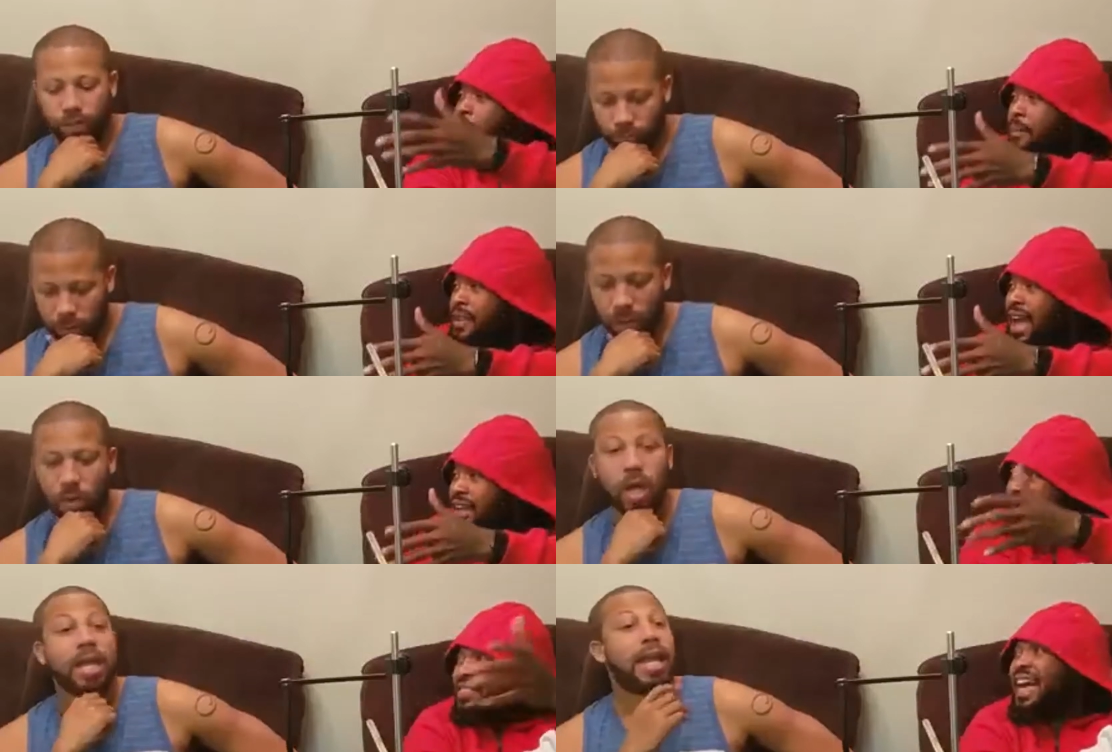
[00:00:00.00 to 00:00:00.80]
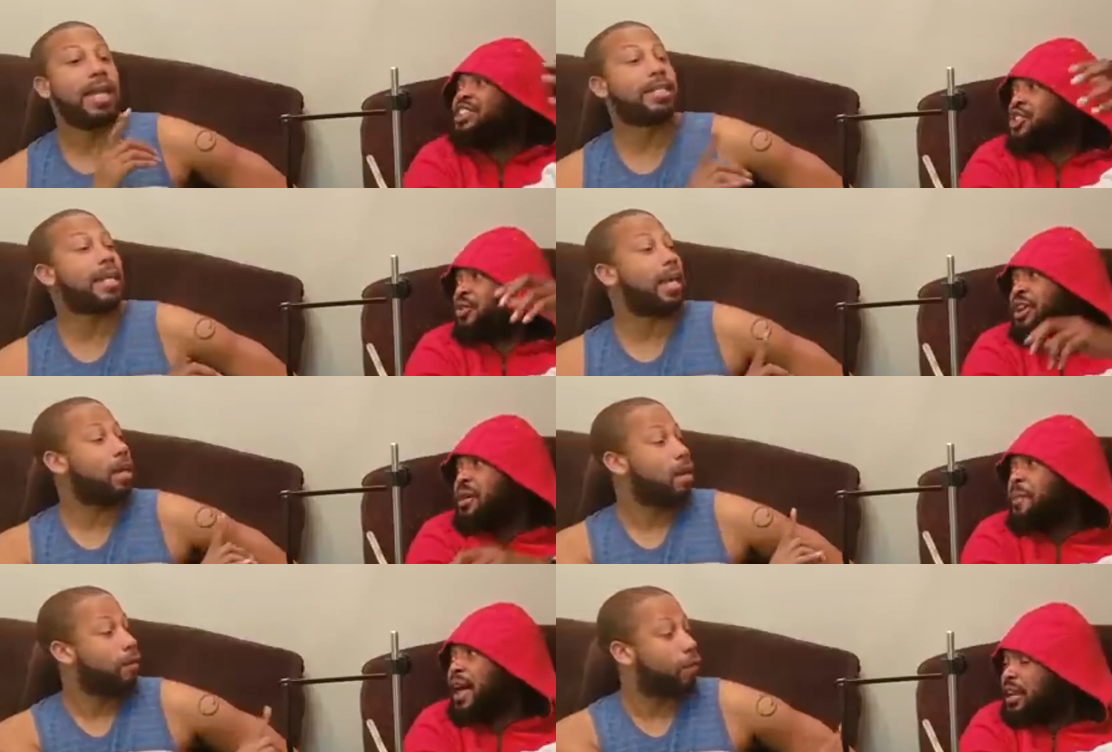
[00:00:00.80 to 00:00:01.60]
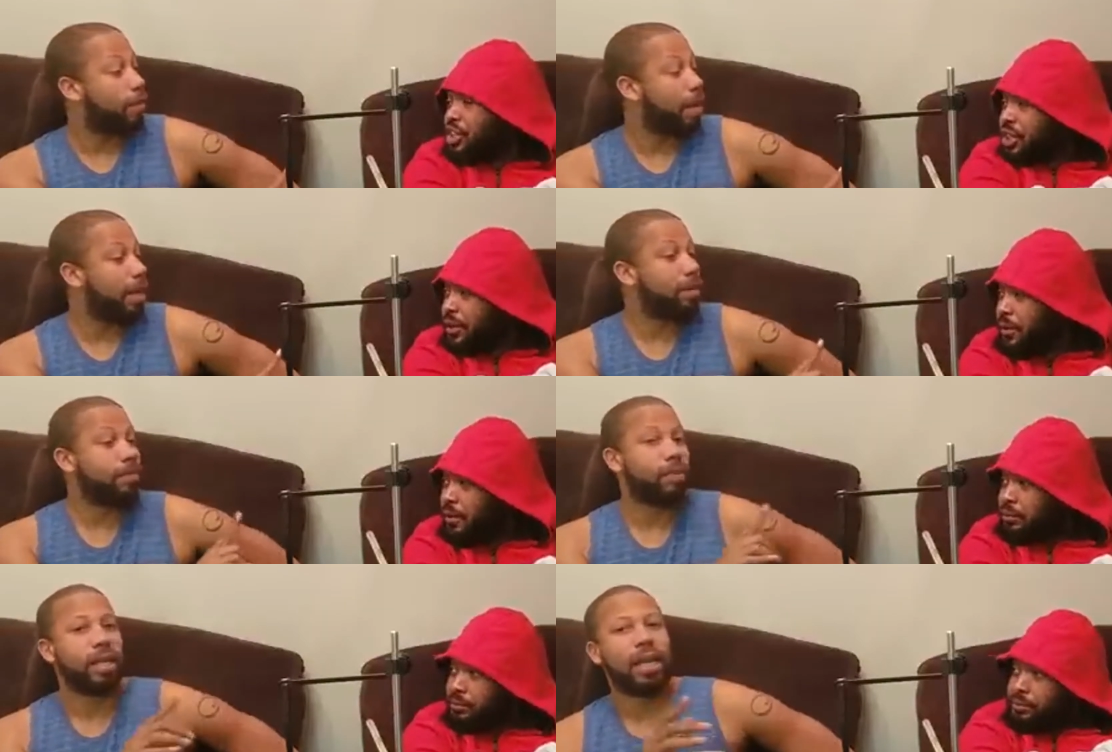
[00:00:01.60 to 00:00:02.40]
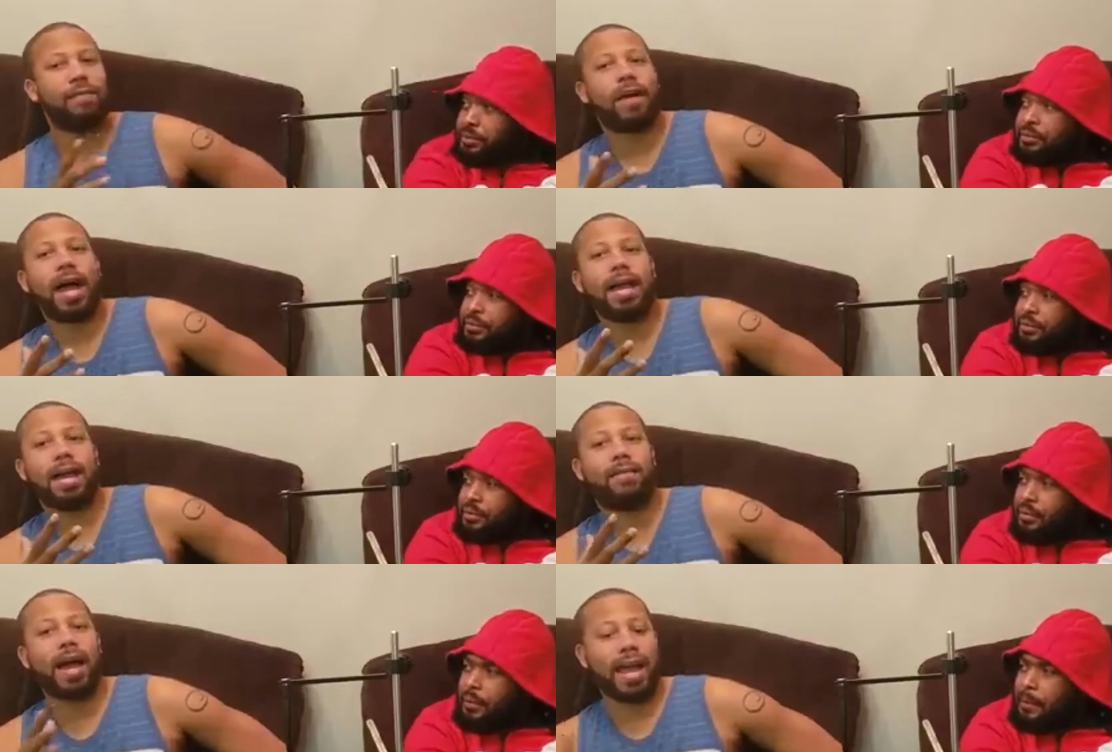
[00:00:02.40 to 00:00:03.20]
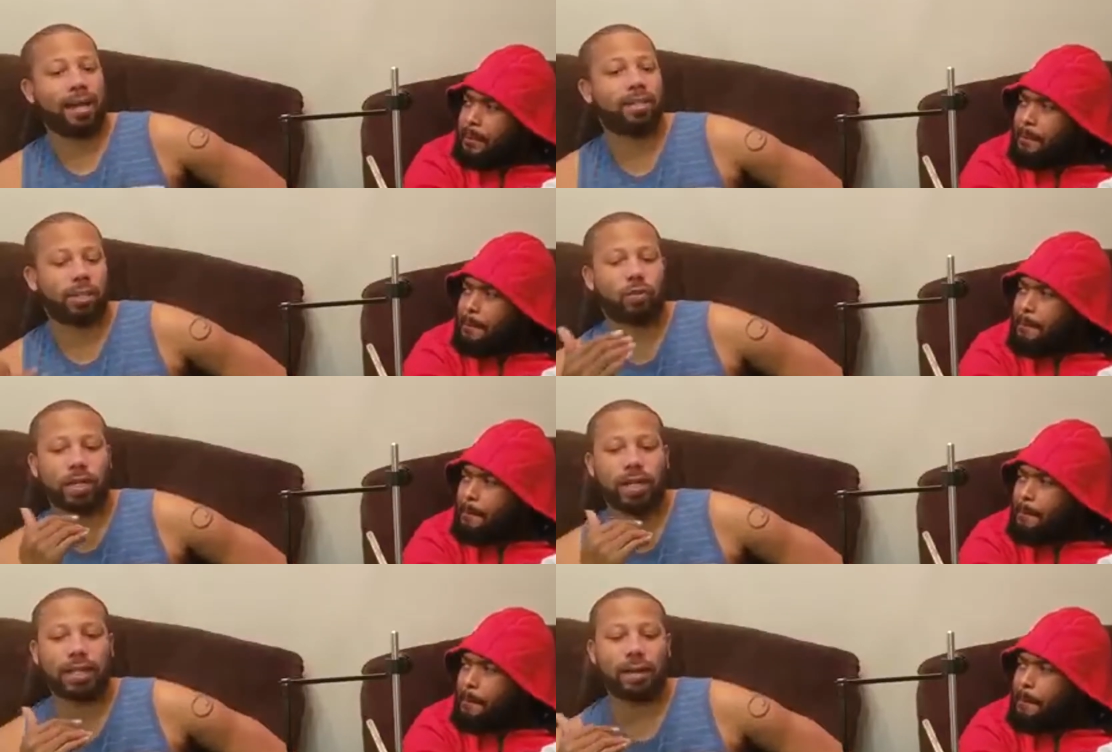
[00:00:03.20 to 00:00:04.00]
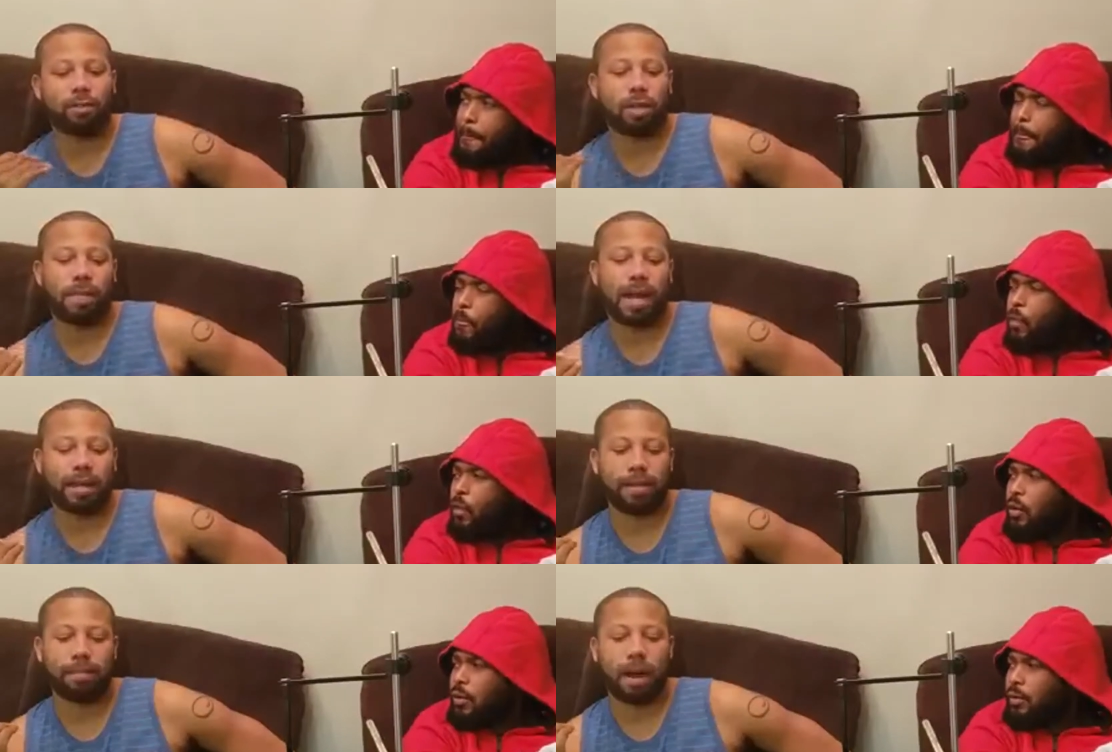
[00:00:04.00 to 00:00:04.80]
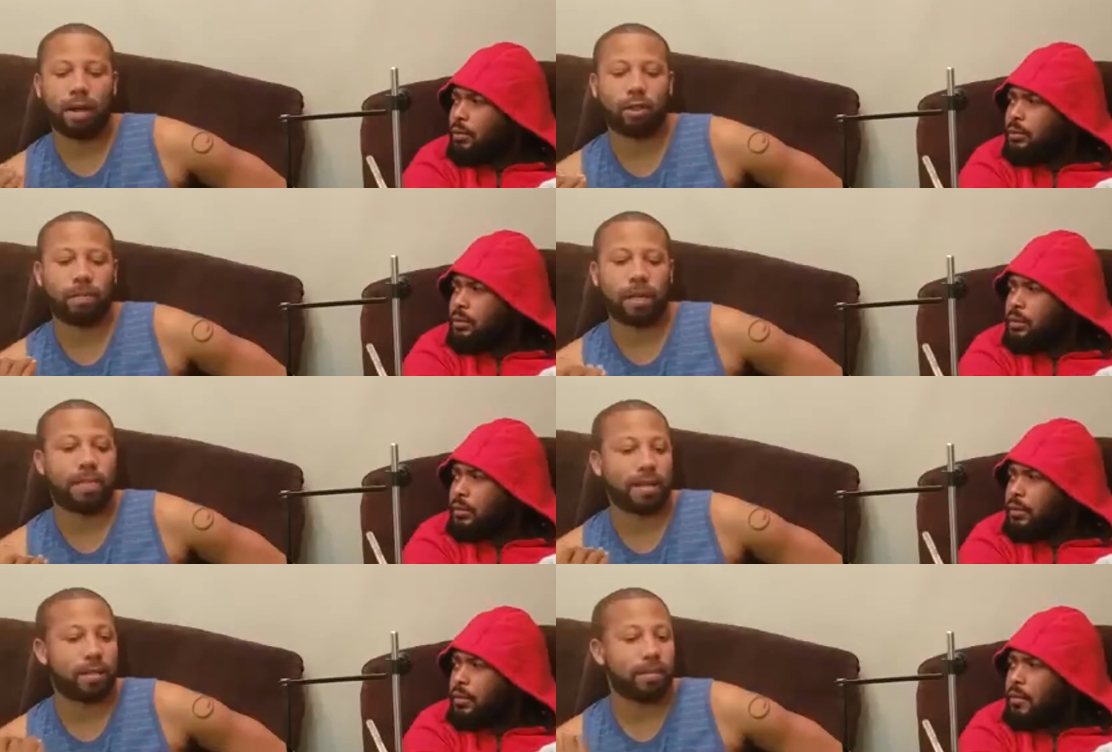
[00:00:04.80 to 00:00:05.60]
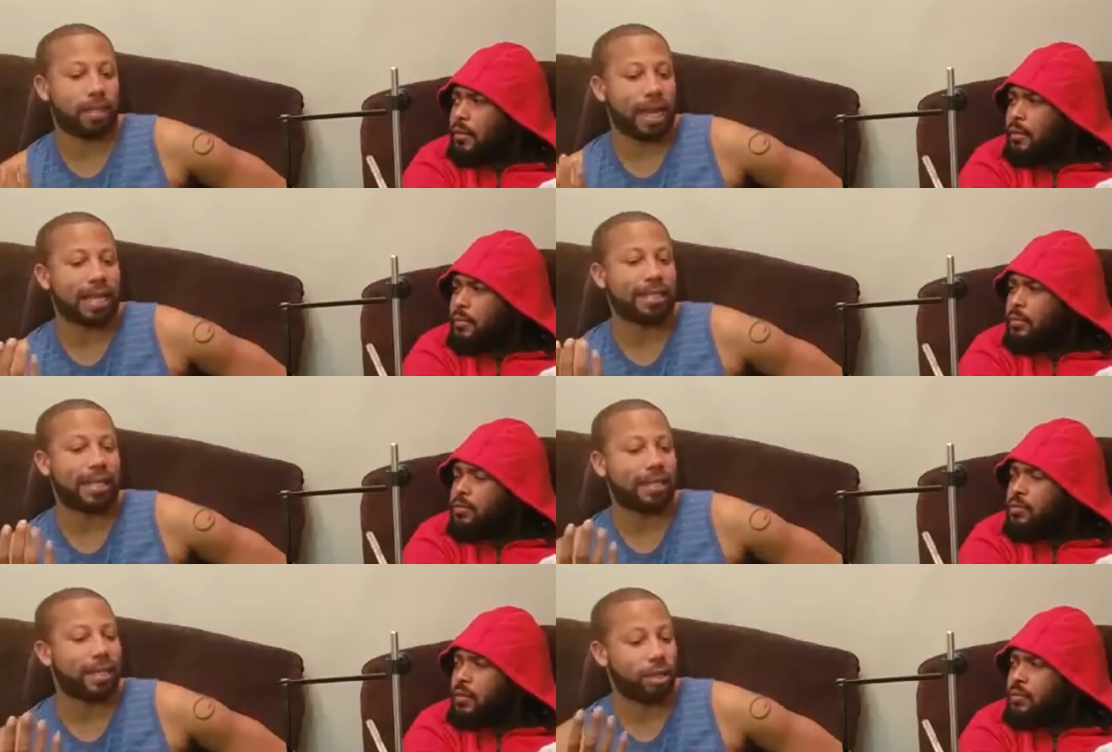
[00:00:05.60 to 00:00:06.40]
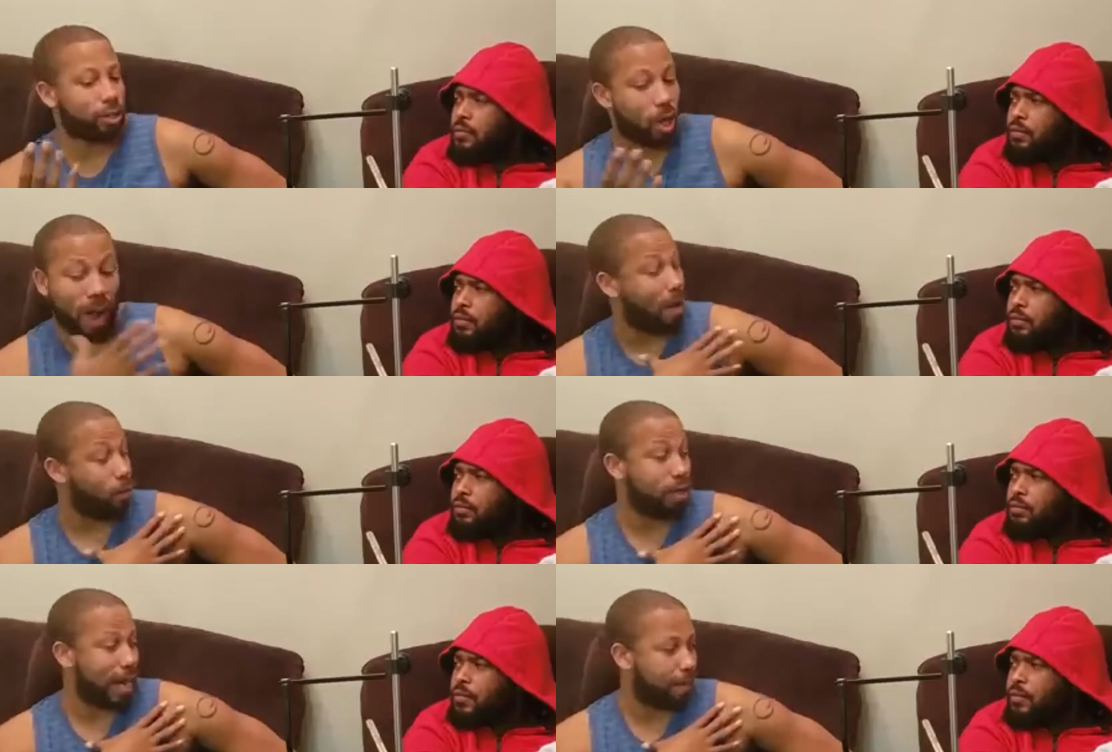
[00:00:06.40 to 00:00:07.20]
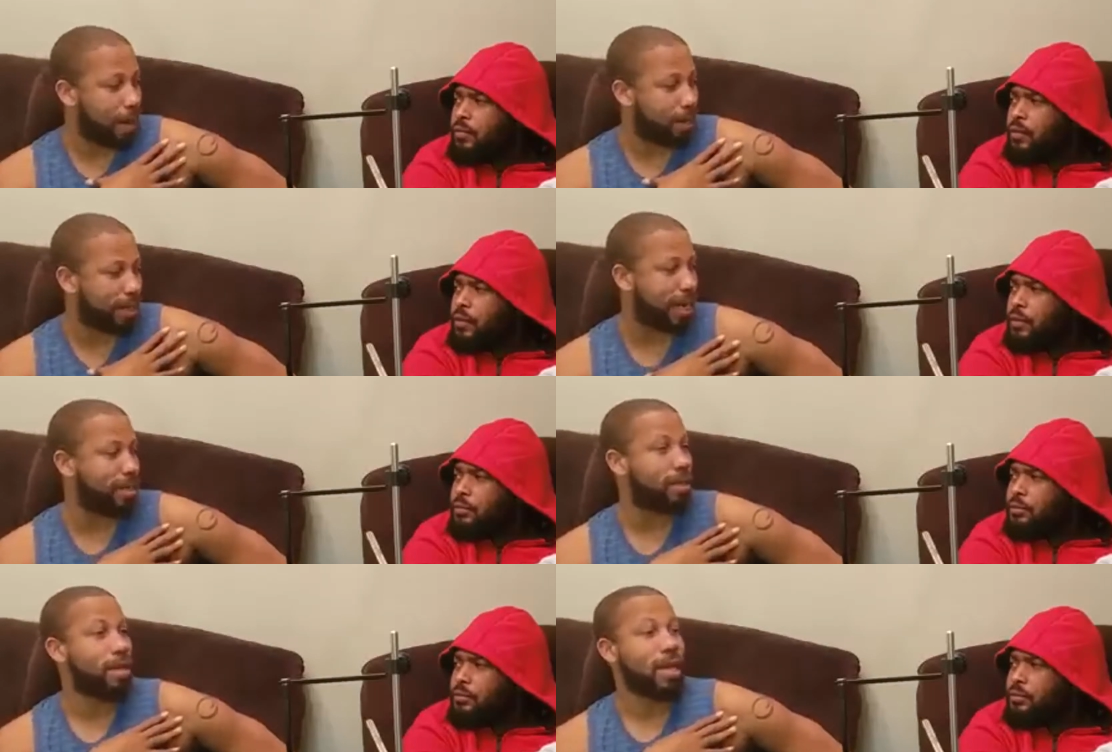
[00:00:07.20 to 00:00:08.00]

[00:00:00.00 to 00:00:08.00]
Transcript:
Speaker 1: or I'm not. And that's and your see, apology. For me,
Speaker 2: if I if I had a situation like that where somebody bothered me about something that I said 10 years ago, I would not apologize